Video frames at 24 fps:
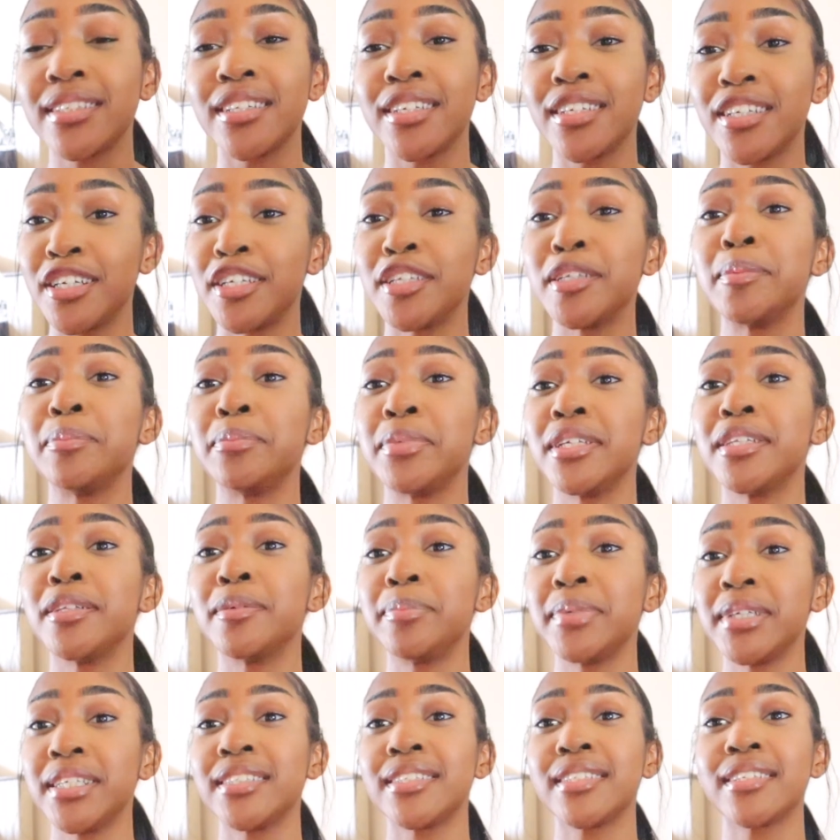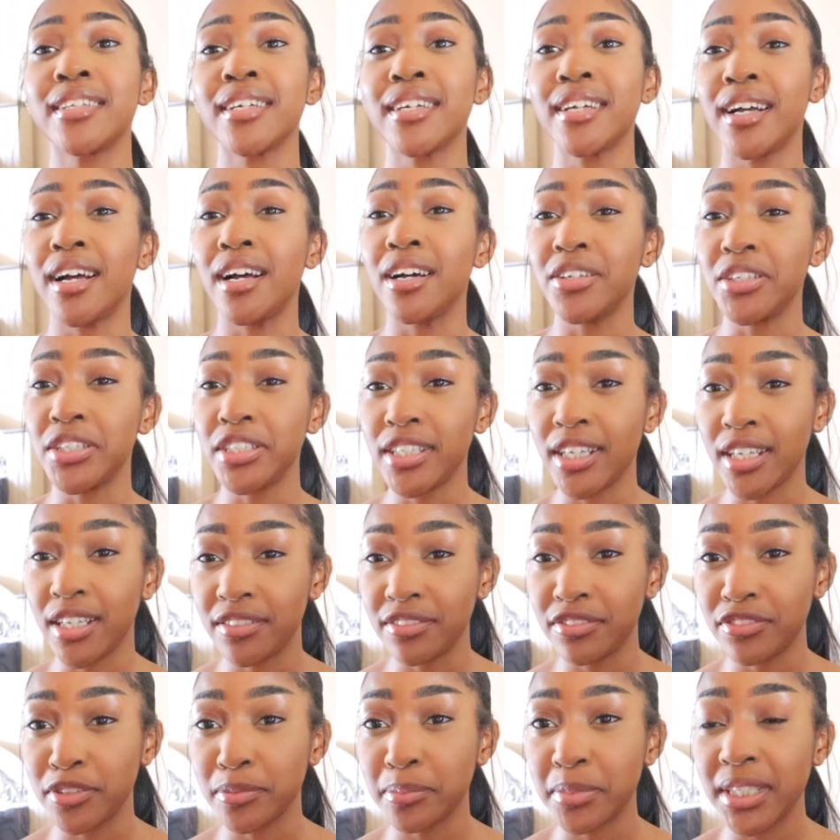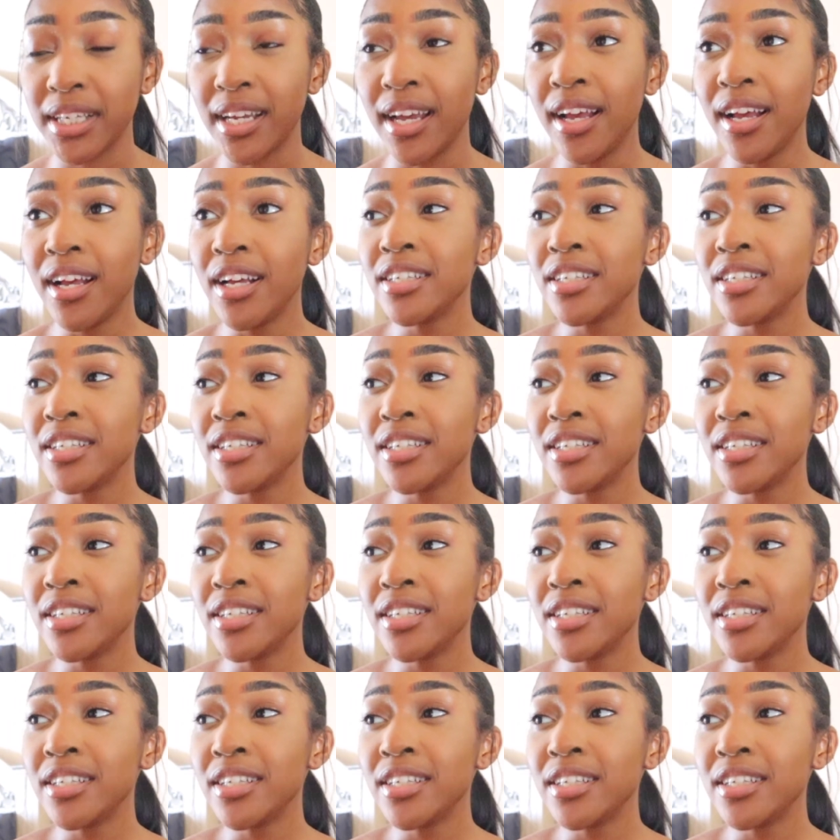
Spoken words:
They're gonna be the person that God ordained for me.